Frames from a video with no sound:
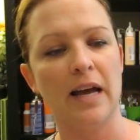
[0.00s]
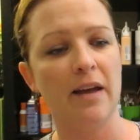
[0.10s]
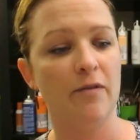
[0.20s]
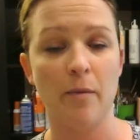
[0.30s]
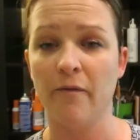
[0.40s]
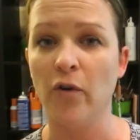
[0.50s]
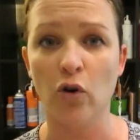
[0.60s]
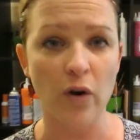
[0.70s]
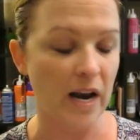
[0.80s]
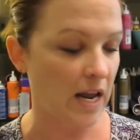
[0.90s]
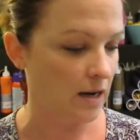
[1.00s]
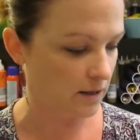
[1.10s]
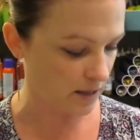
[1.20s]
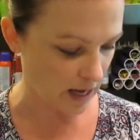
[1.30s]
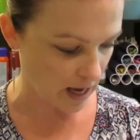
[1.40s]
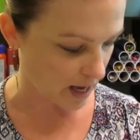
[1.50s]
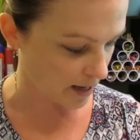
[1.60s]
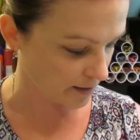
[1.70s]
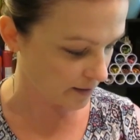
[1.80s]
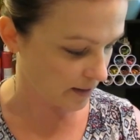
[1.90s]
I give them full credit
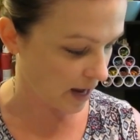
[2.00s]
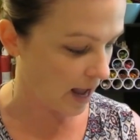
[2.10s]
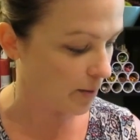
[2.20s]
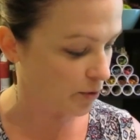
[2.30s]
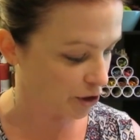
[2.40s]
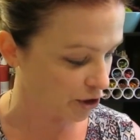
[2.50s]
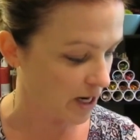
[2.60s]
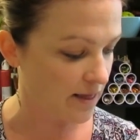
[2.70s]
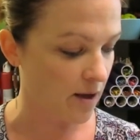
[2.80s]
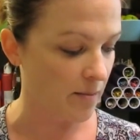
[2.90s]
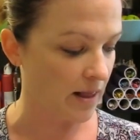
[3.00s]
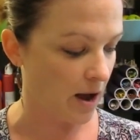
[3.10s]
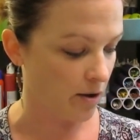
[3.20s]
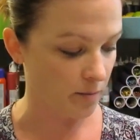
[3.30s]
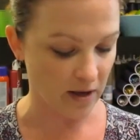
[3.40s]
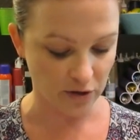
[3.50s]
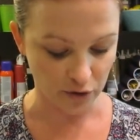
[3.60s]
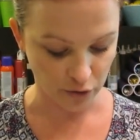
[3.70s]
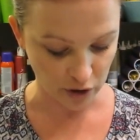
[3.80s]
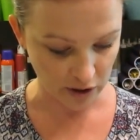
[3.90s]
and I appreciate them allowing me
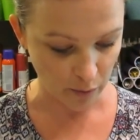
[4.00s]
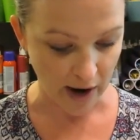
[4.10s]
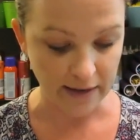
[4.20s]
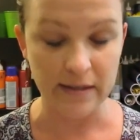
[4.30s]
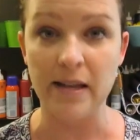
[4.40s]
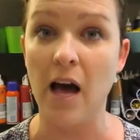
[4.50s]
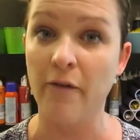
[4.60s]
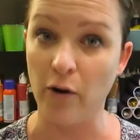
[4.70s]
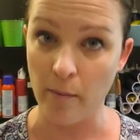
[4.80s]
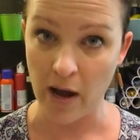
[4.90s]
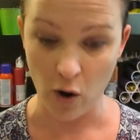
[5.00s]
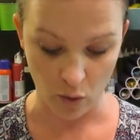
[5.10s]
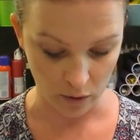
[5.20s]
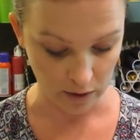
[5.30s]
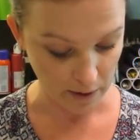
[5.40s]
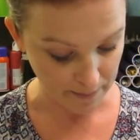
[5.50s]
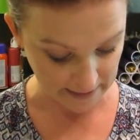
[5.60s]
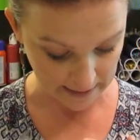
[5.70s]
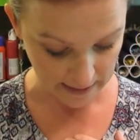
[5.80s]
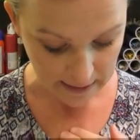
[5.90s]
to just practice that for my own
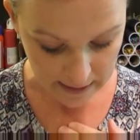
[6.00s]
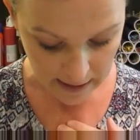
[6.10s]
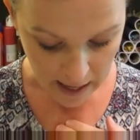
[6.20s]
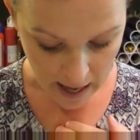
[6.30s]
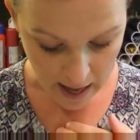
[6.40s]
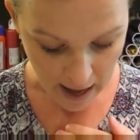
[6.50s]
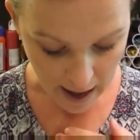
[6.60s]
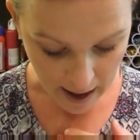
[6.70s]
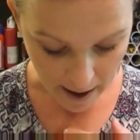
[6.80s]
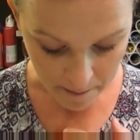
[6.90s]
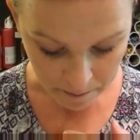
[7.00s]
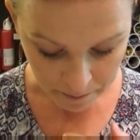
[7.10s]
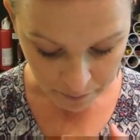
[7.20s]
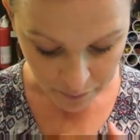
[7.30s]
business. Um,